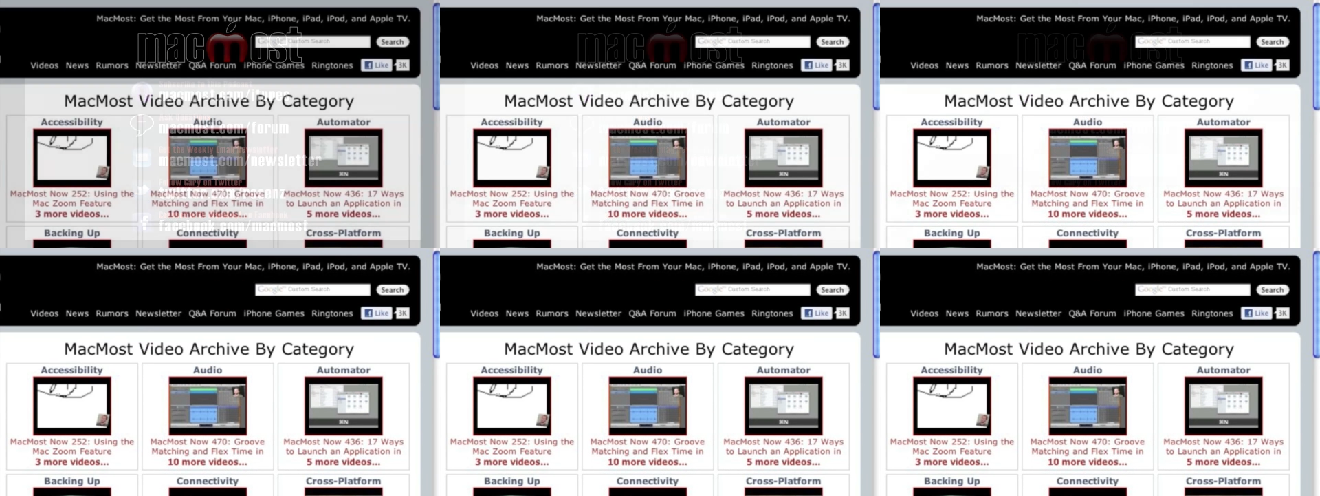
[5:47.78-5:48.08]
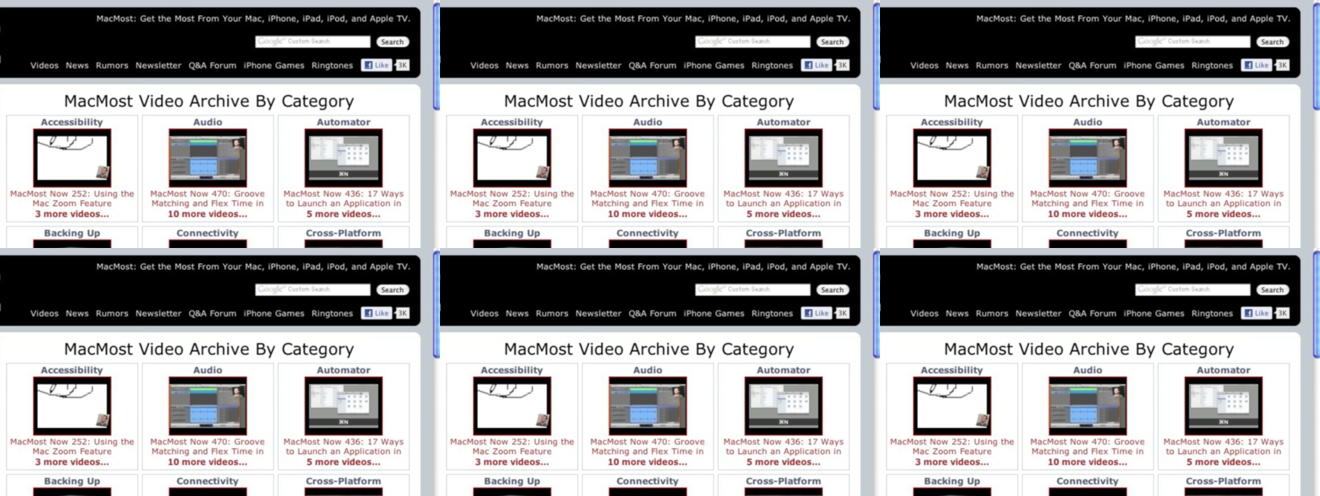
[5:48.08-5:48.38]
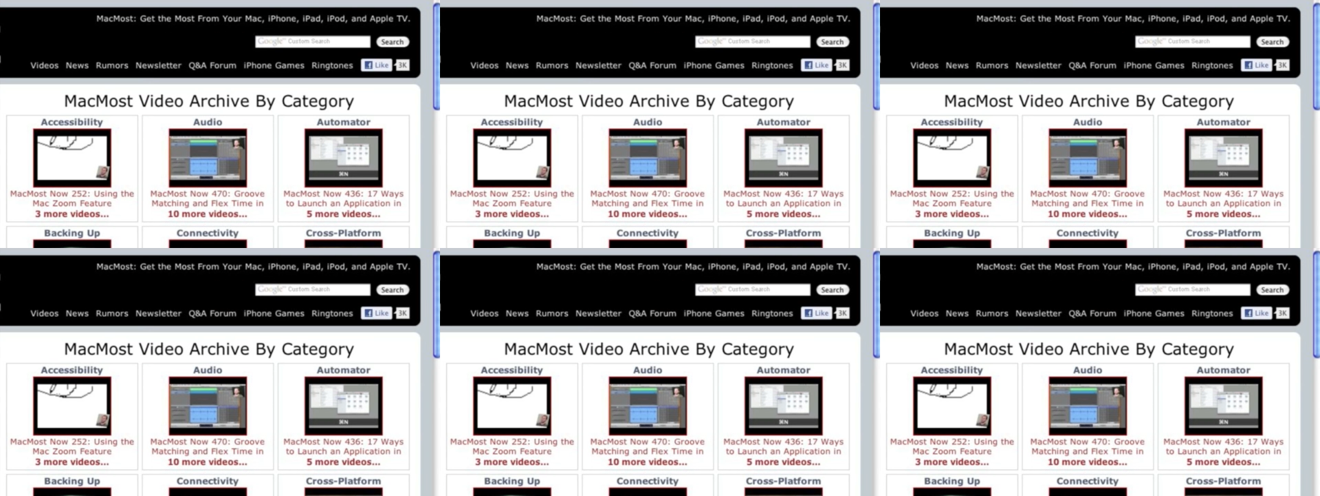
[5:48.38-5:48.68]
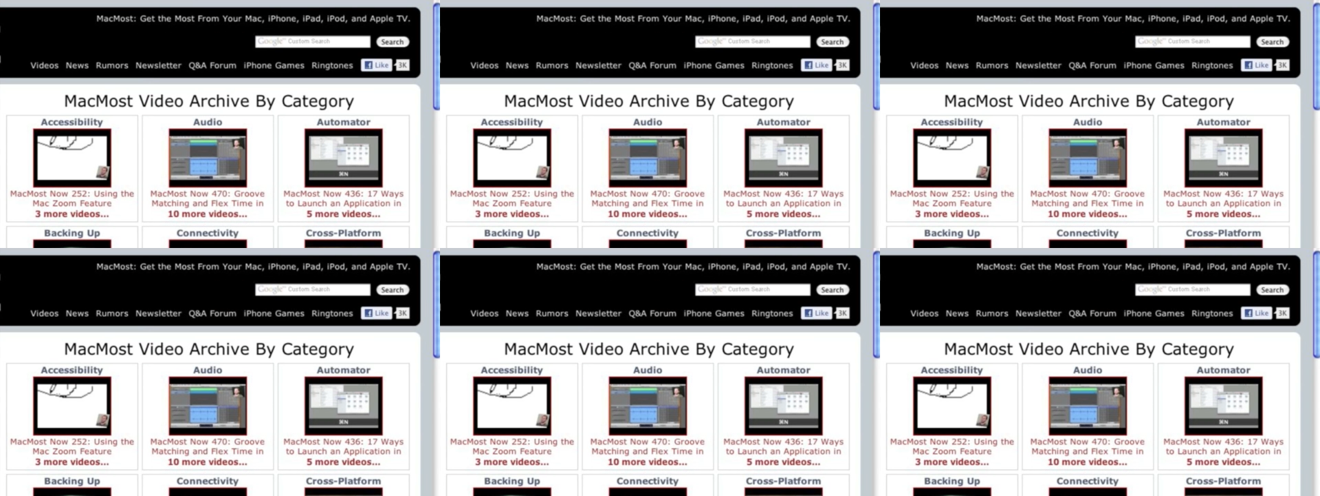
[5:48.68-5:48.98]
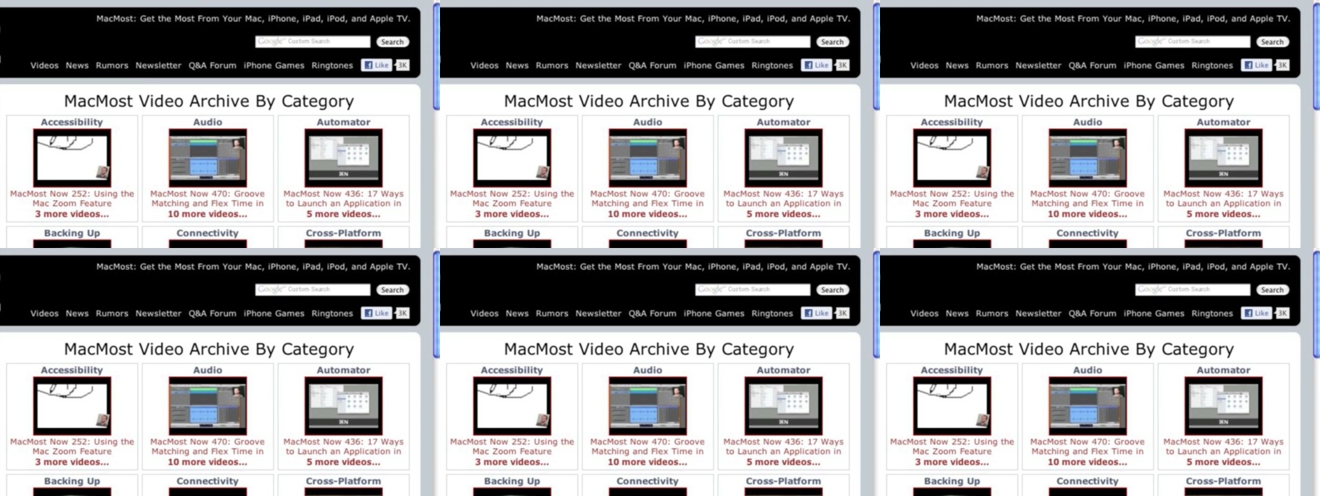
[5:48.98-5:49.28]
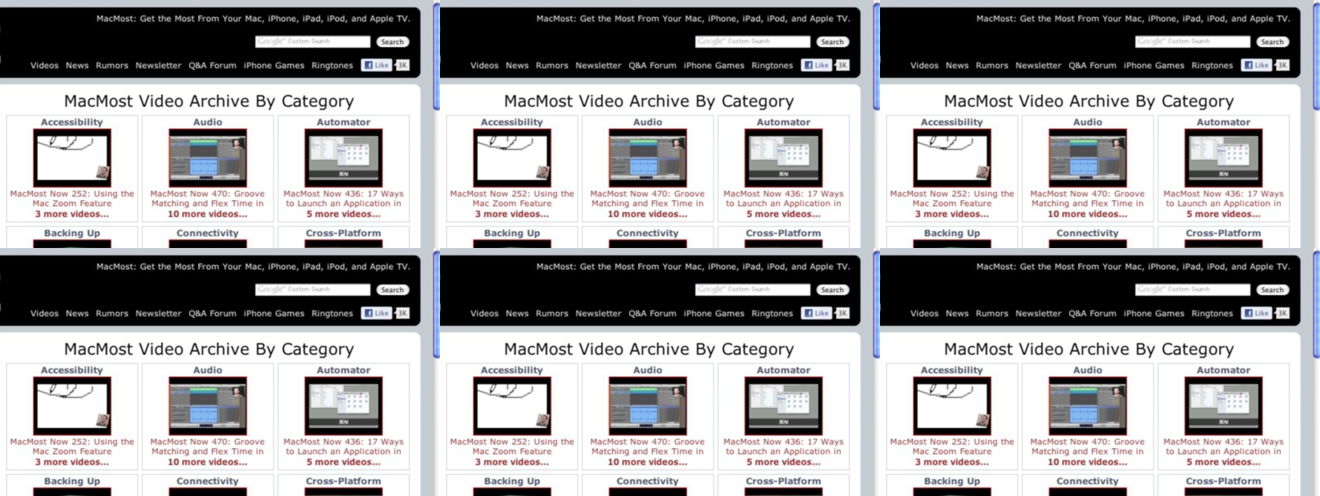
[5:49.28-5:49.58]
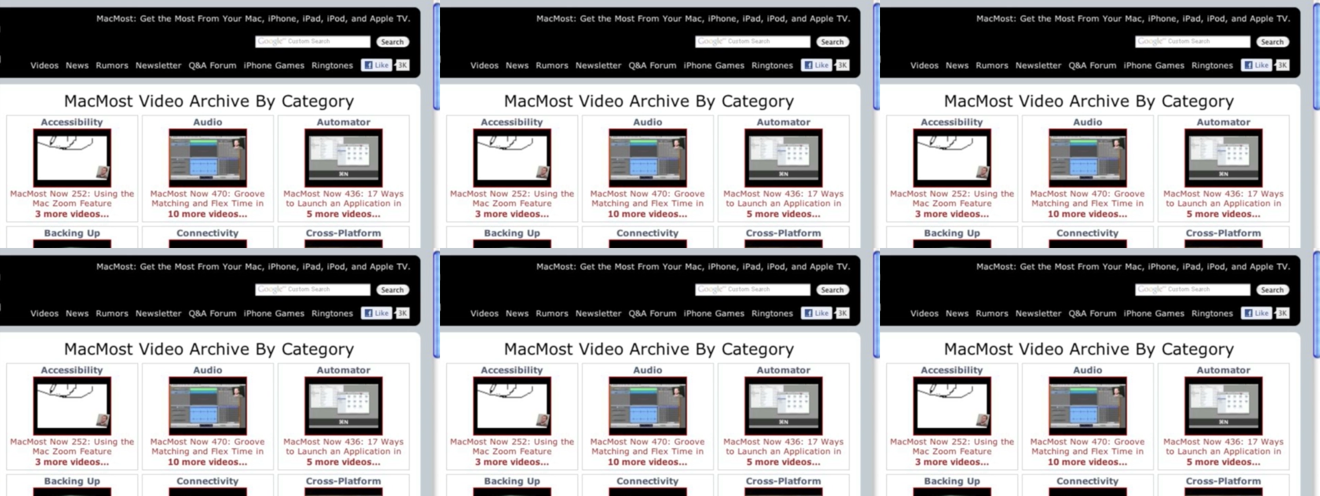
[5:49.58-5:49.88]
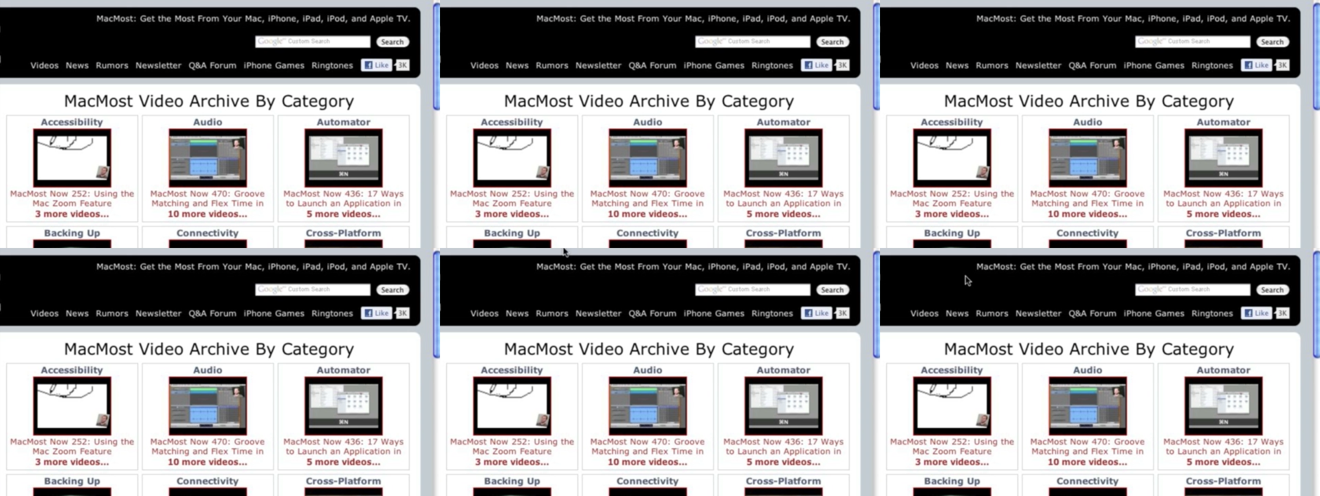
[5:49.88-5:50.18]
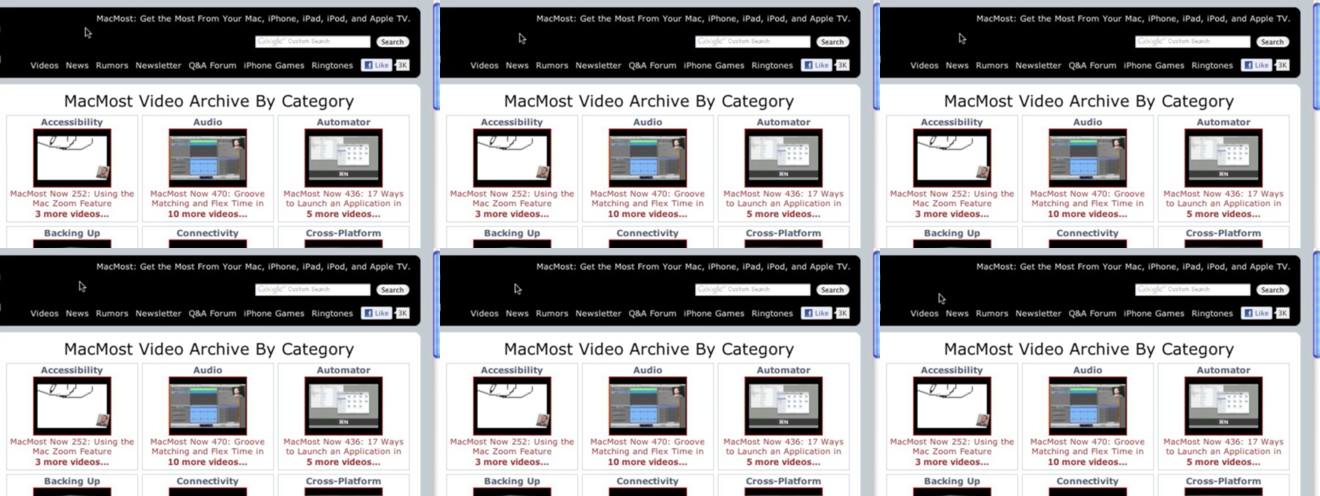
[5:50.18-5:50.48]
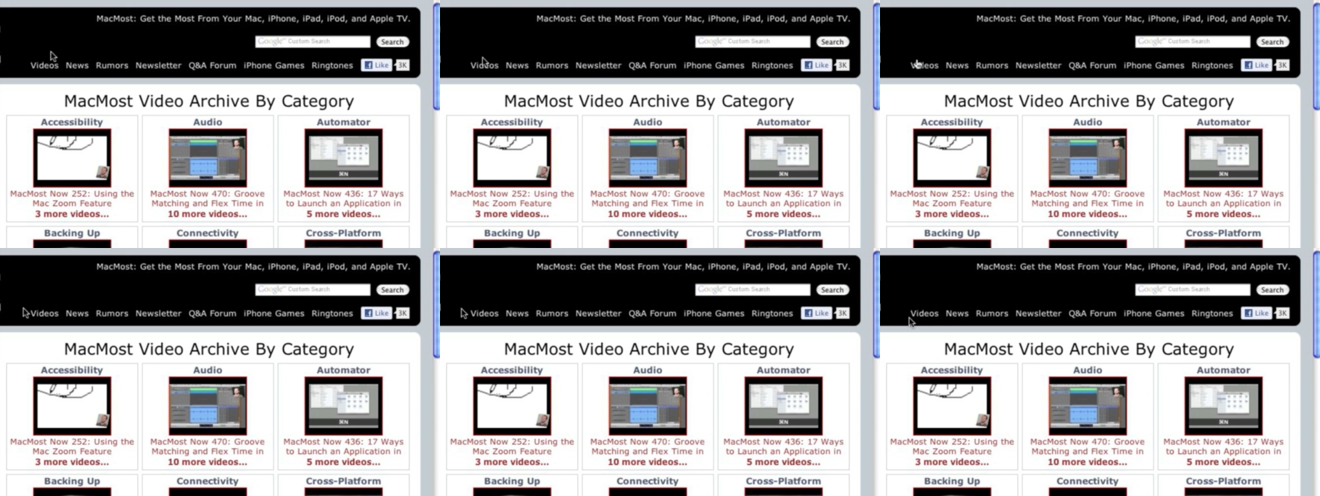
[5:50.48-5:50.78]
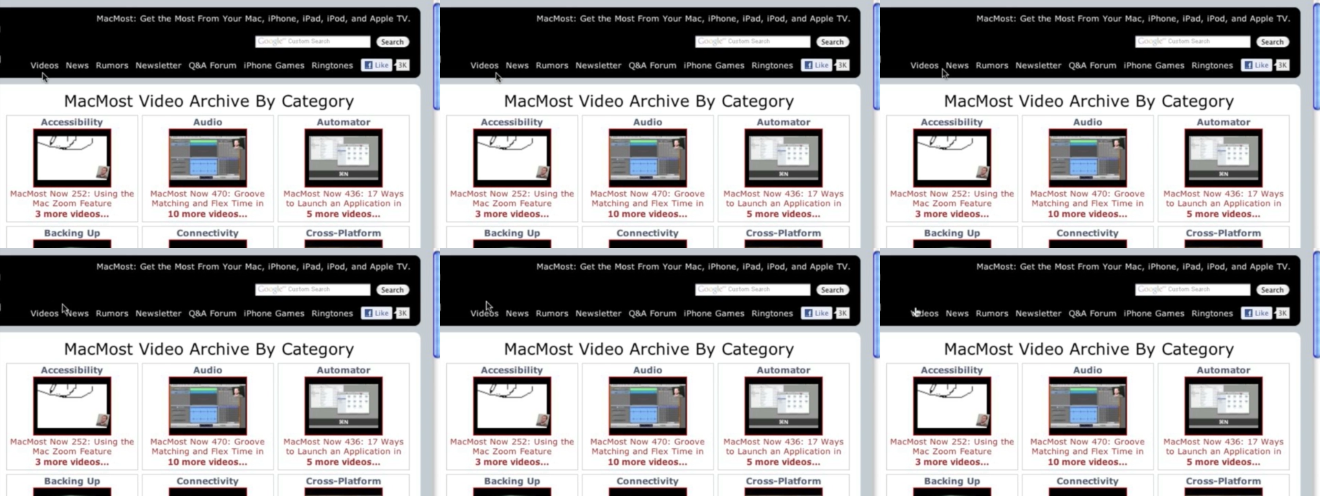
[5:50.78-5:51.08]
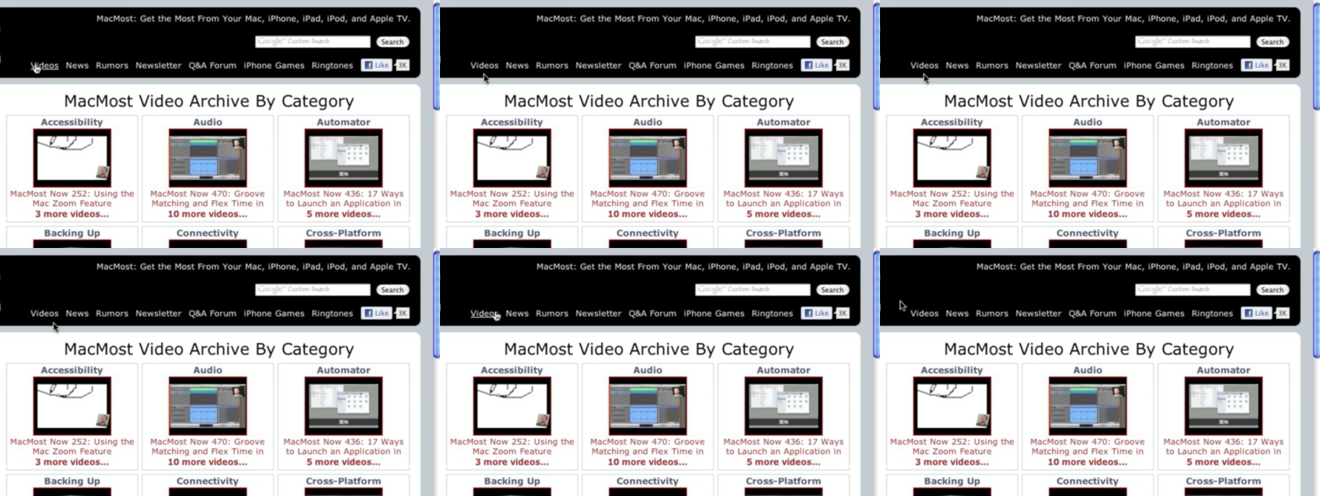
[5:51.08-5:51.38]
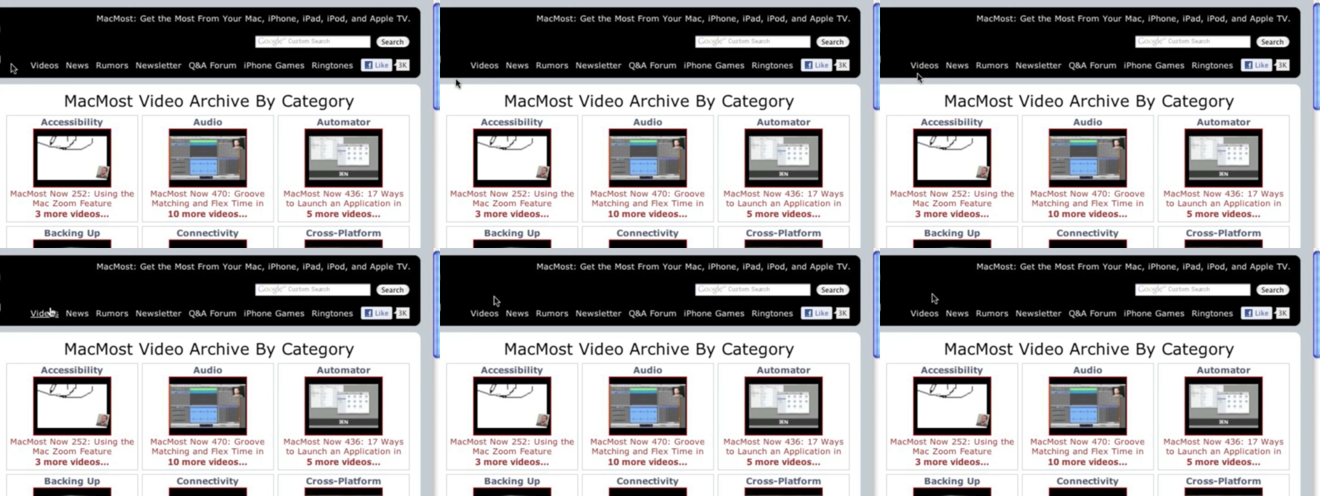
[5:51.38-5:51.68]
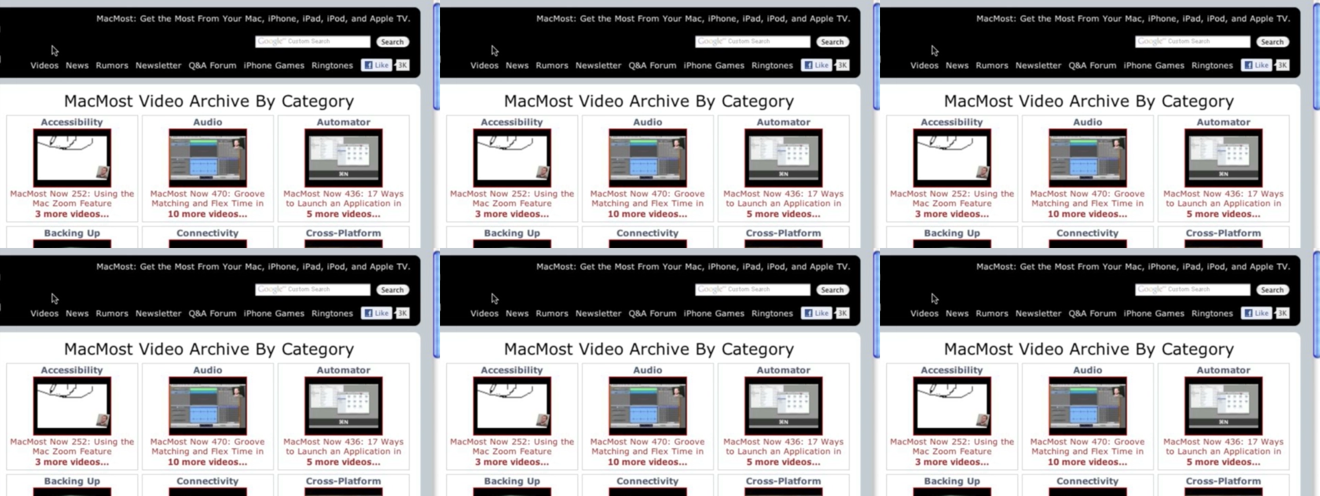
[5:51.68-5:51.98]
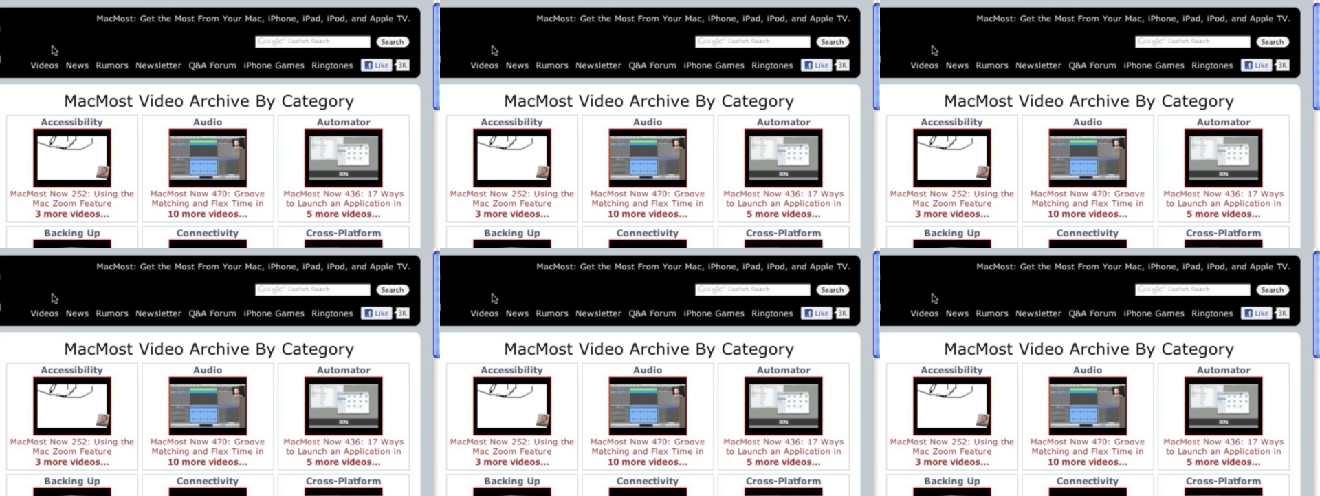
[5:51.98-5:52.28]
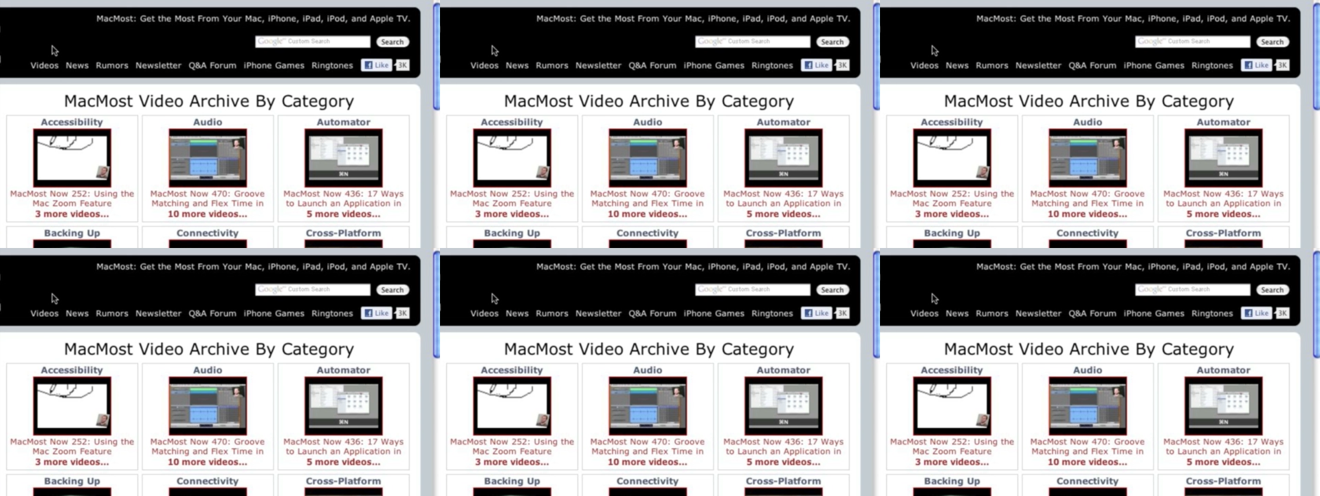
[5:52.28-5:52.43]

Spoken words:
[unreadable: no face in view]